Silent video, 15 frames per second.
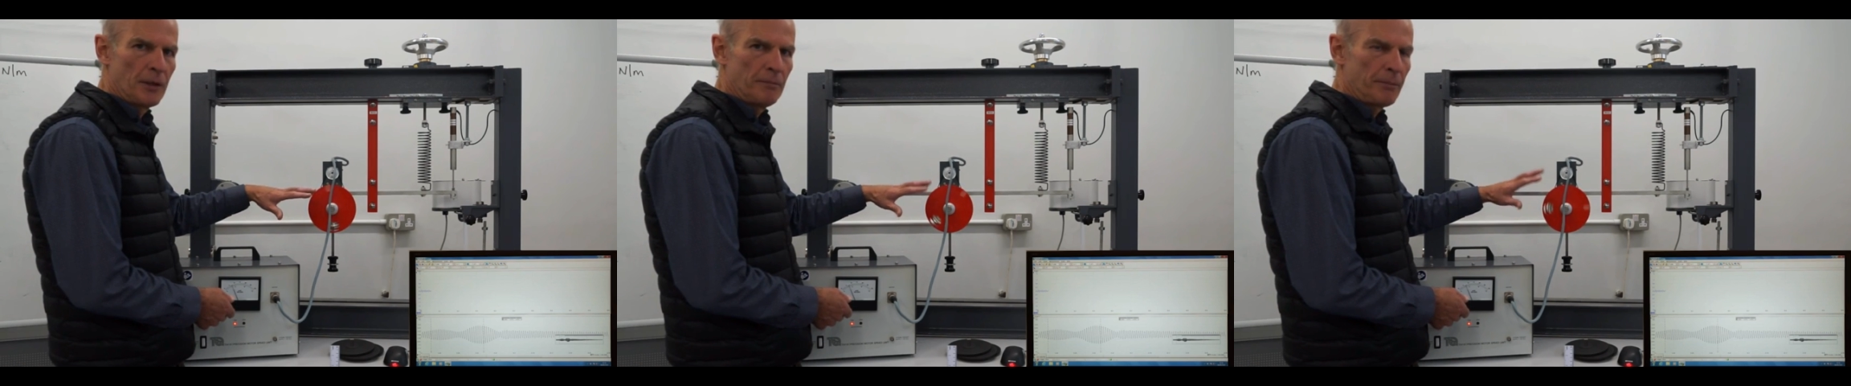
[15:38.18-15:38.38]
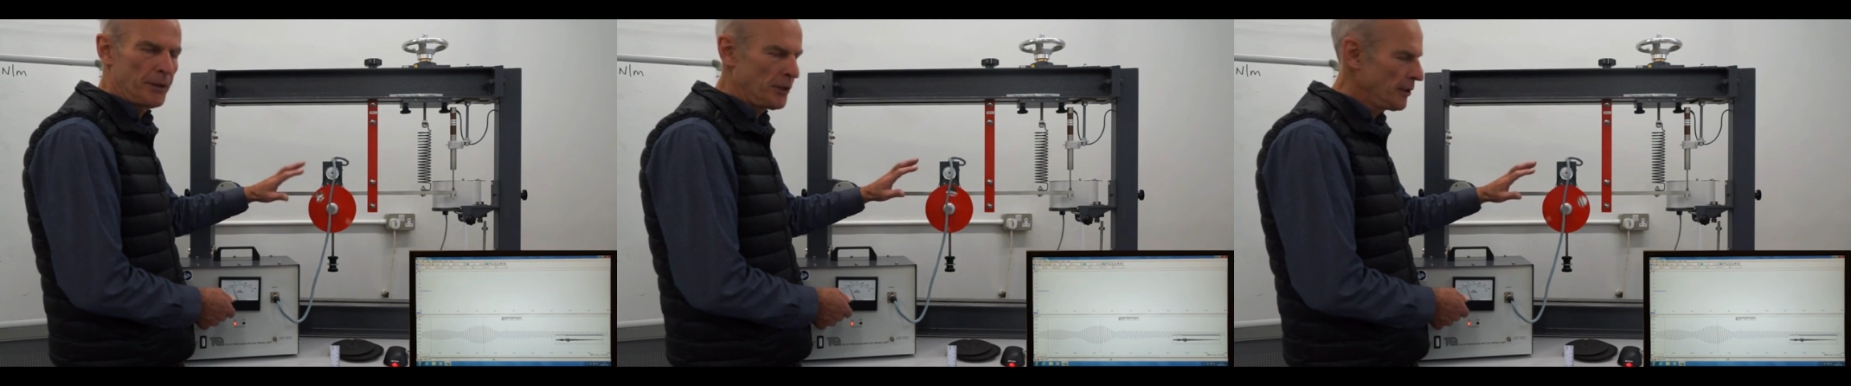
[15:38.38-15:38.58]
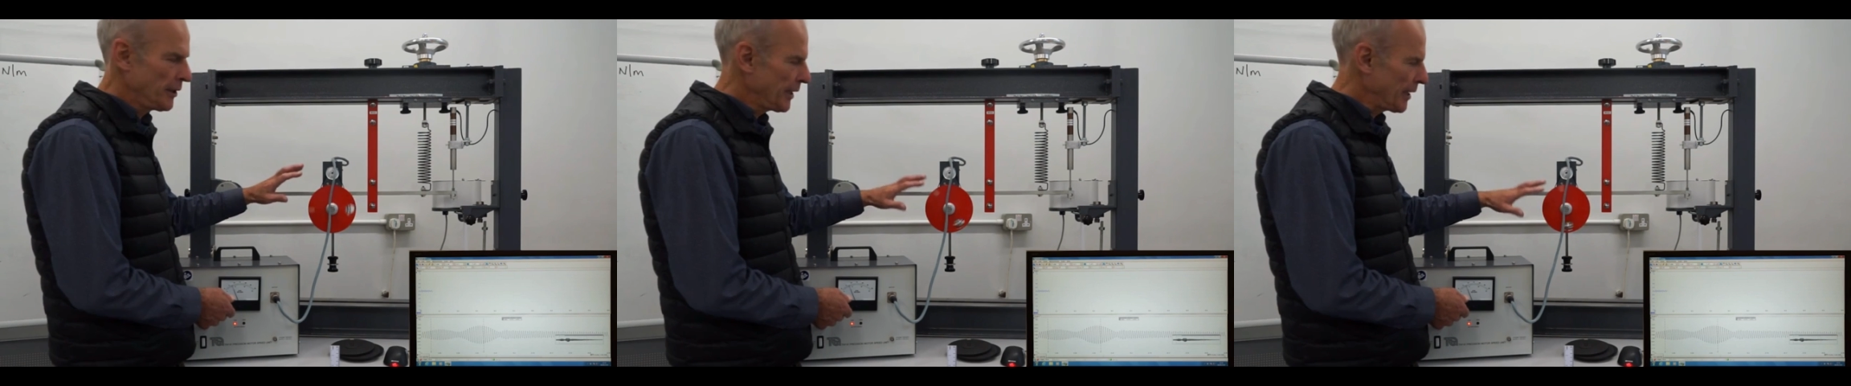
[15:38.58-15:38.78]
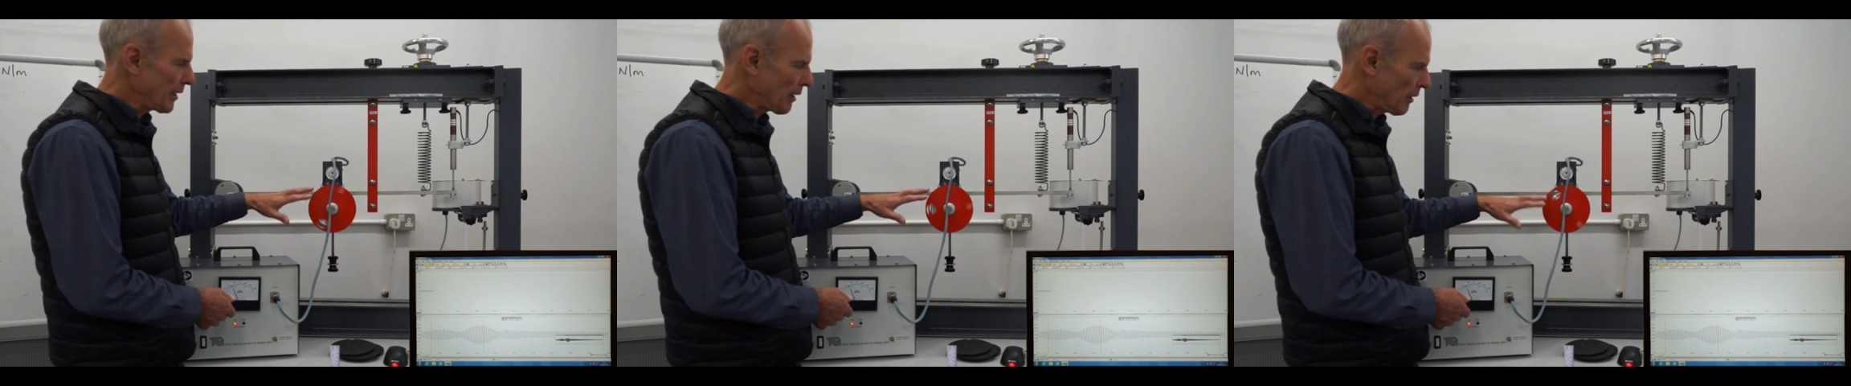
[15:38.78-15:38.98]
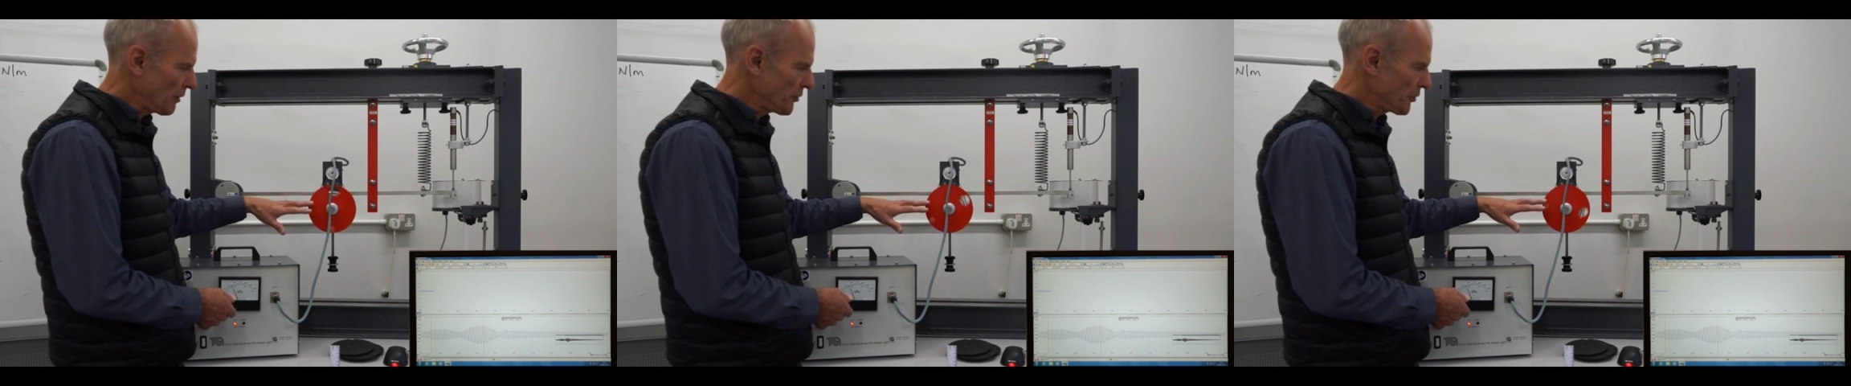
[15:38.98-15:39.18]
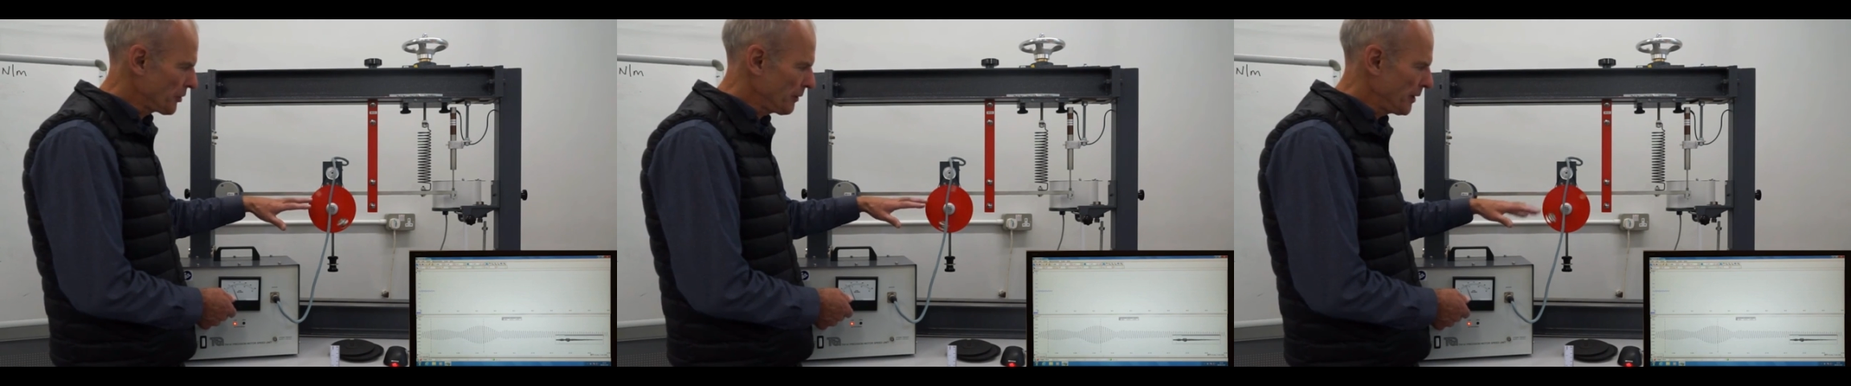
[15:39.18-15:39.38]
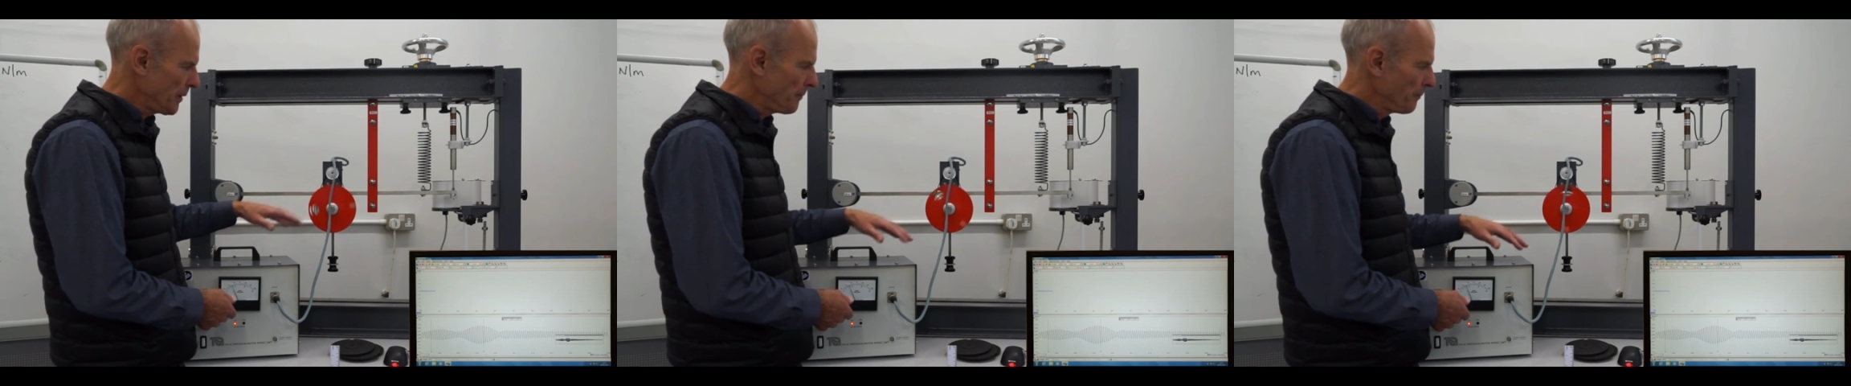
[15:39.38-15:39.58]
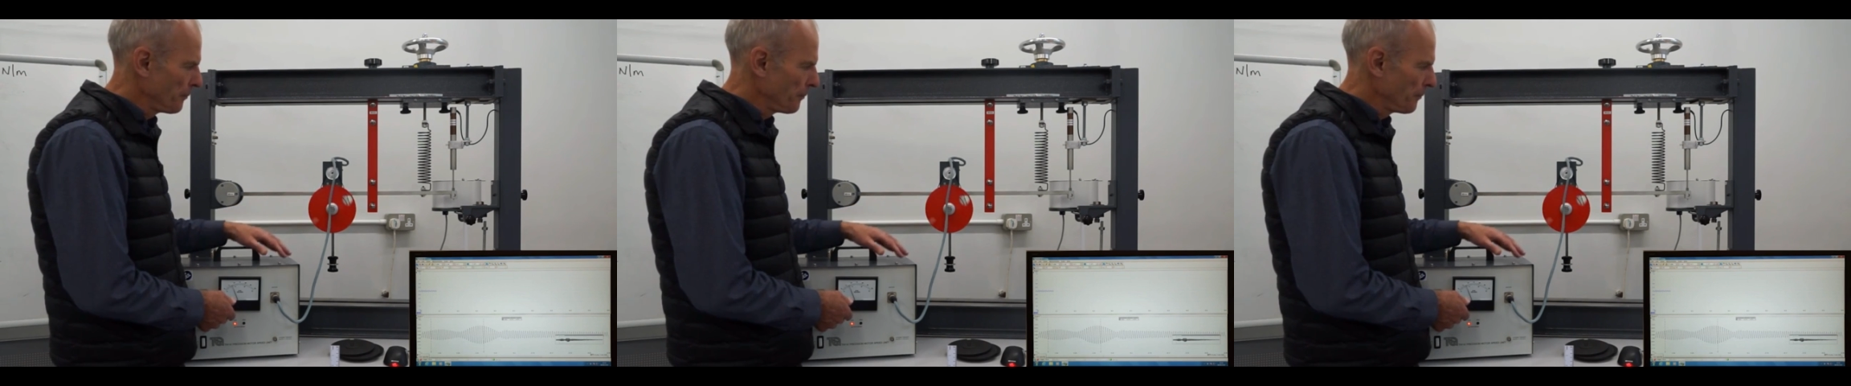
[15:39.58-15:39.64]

but you can get close to it.